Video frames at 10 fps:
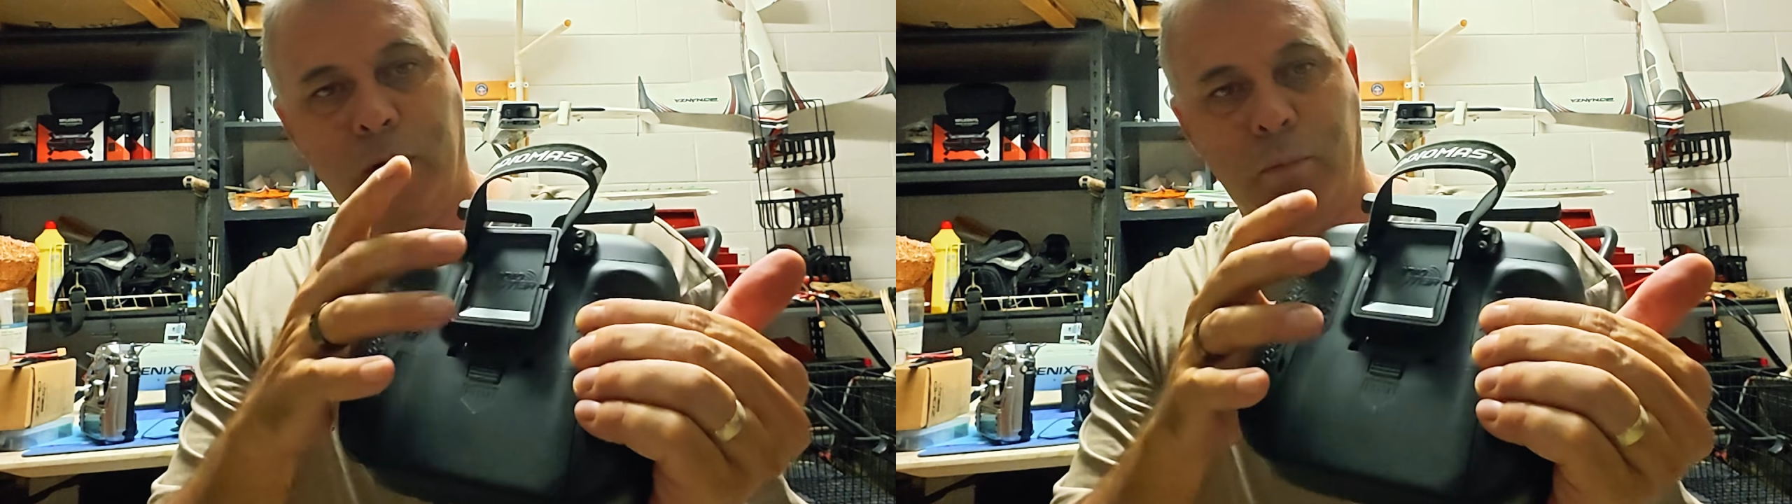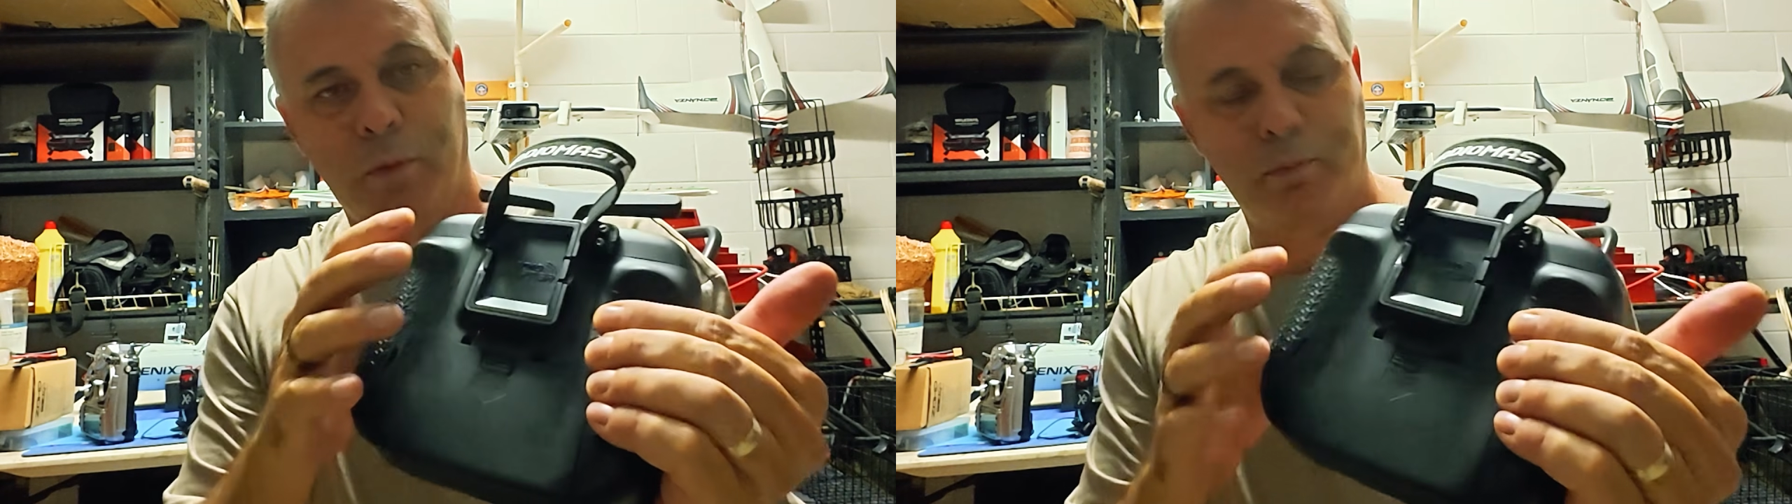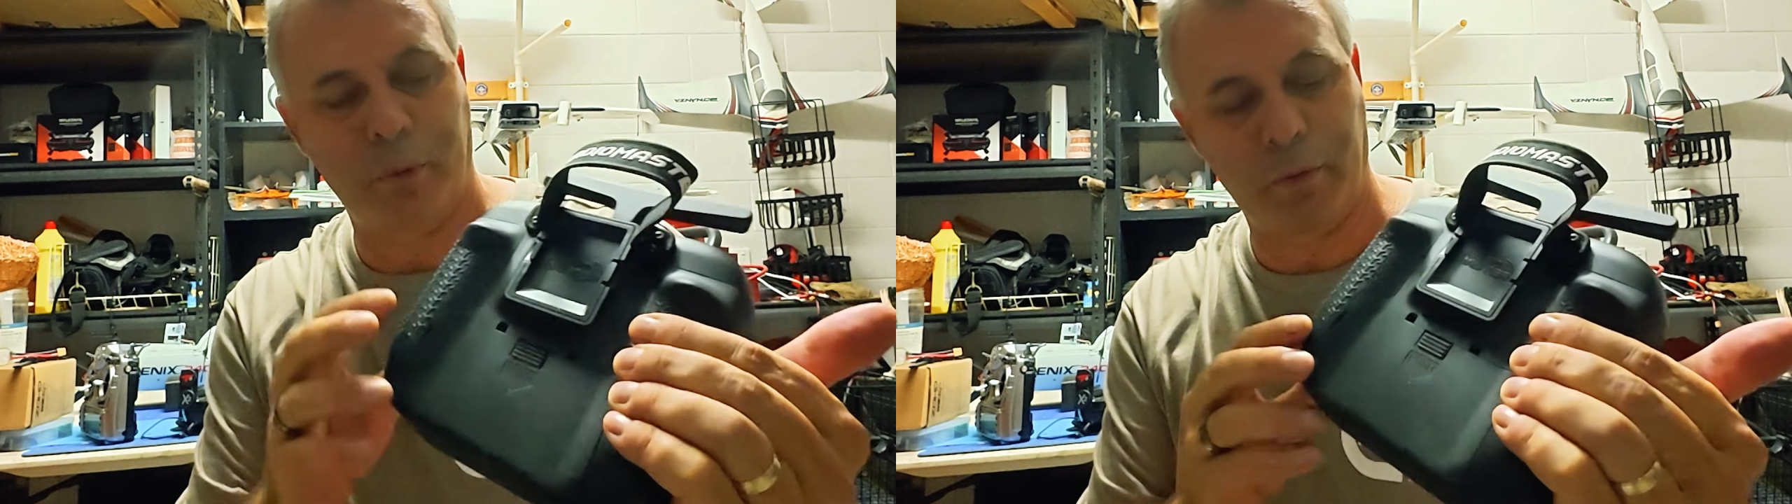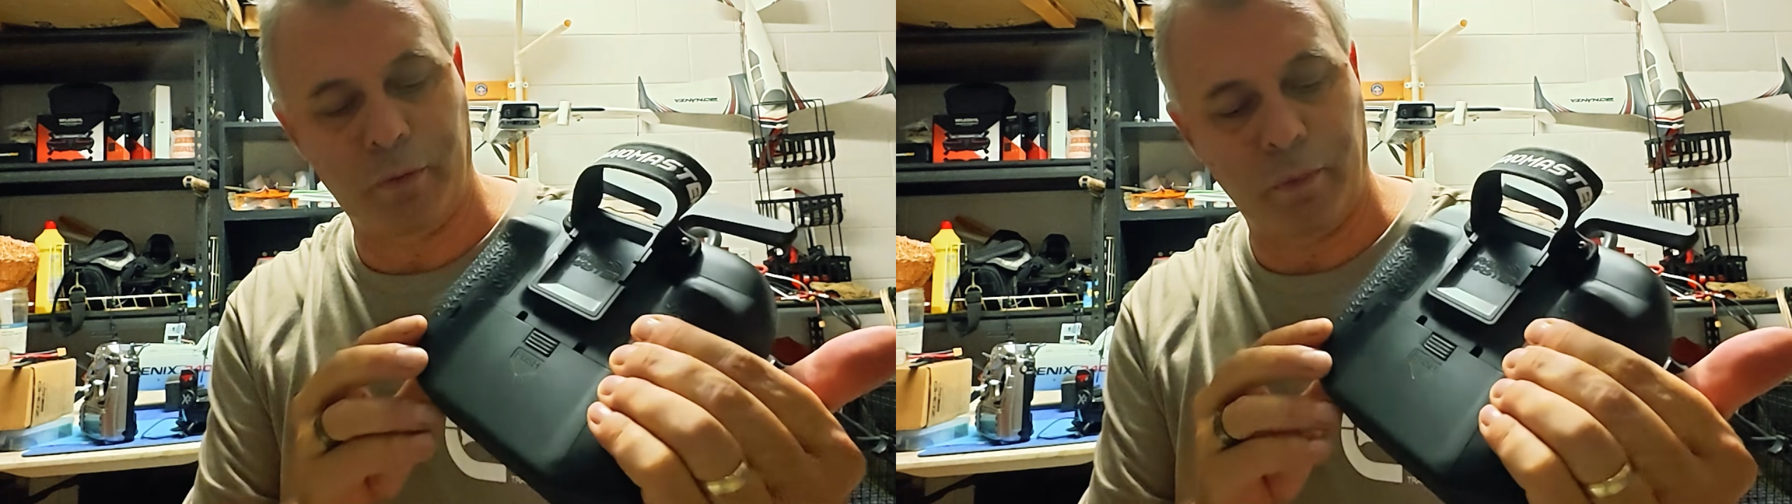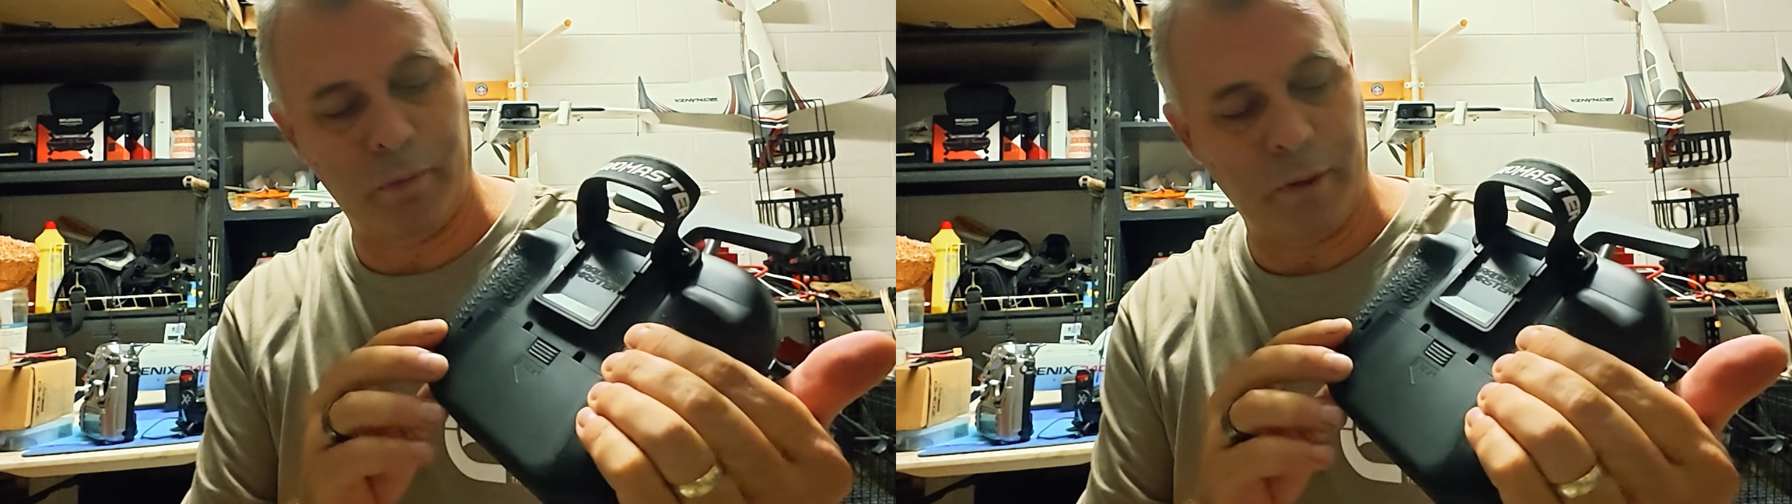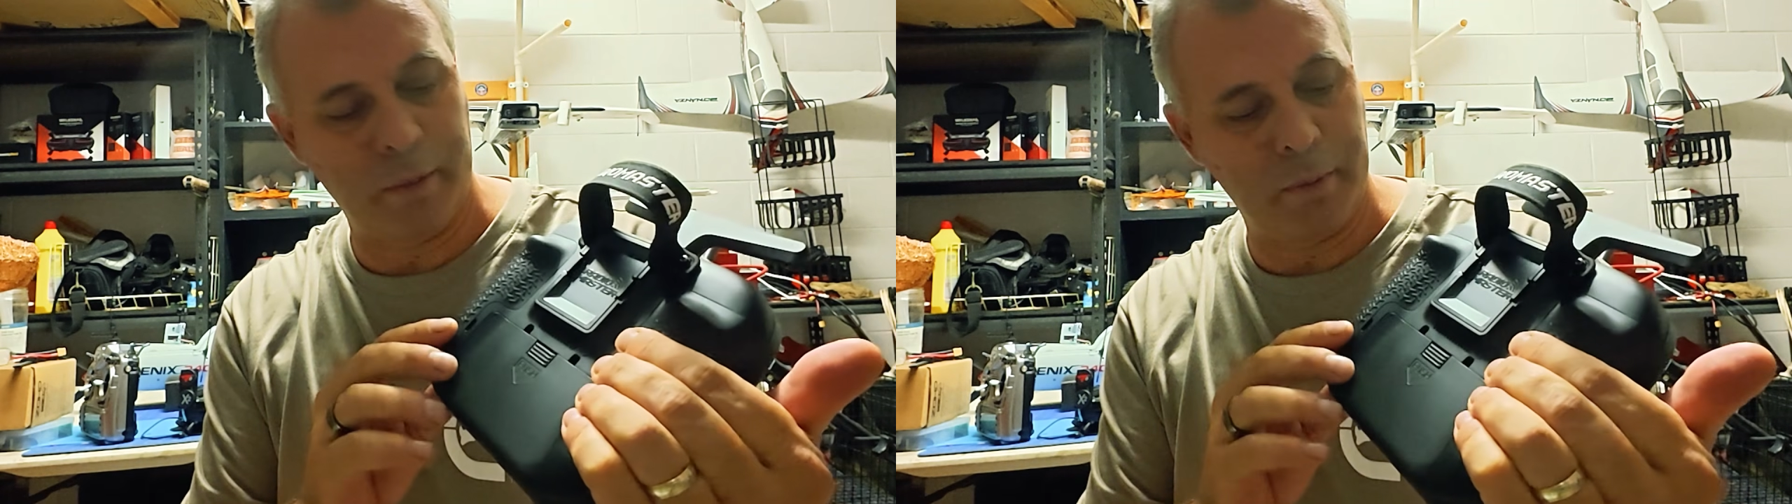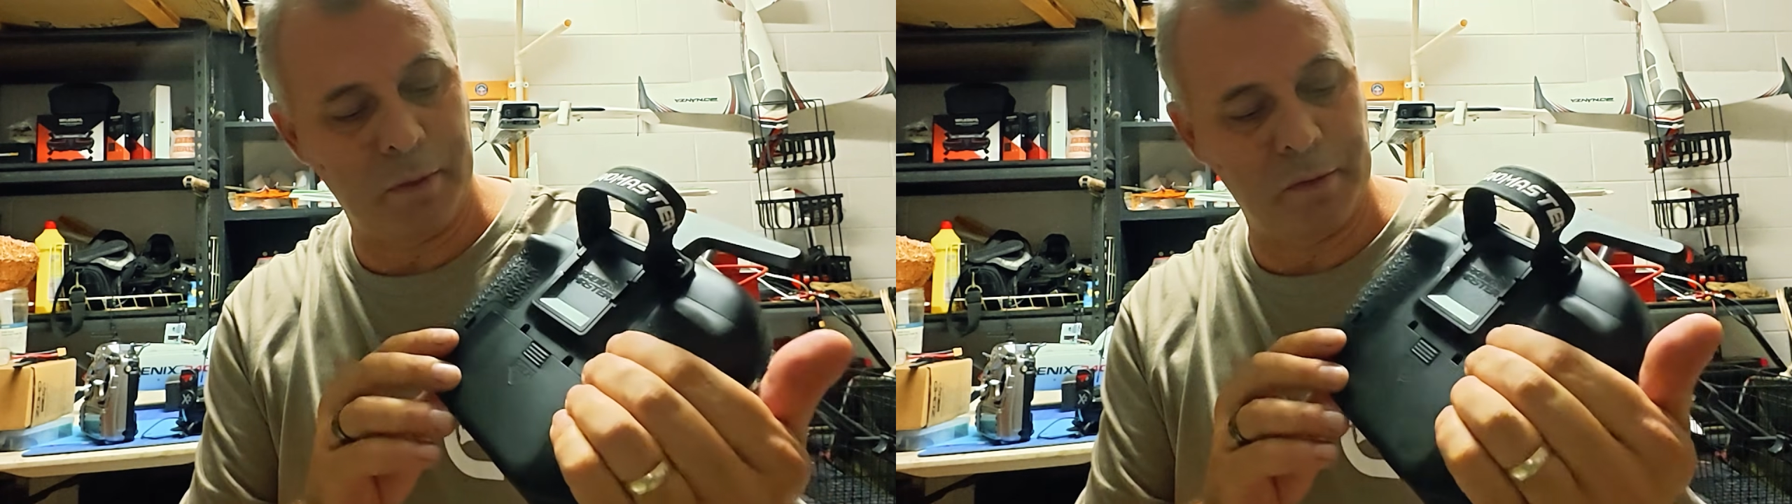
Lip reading: I'm not bothering with that because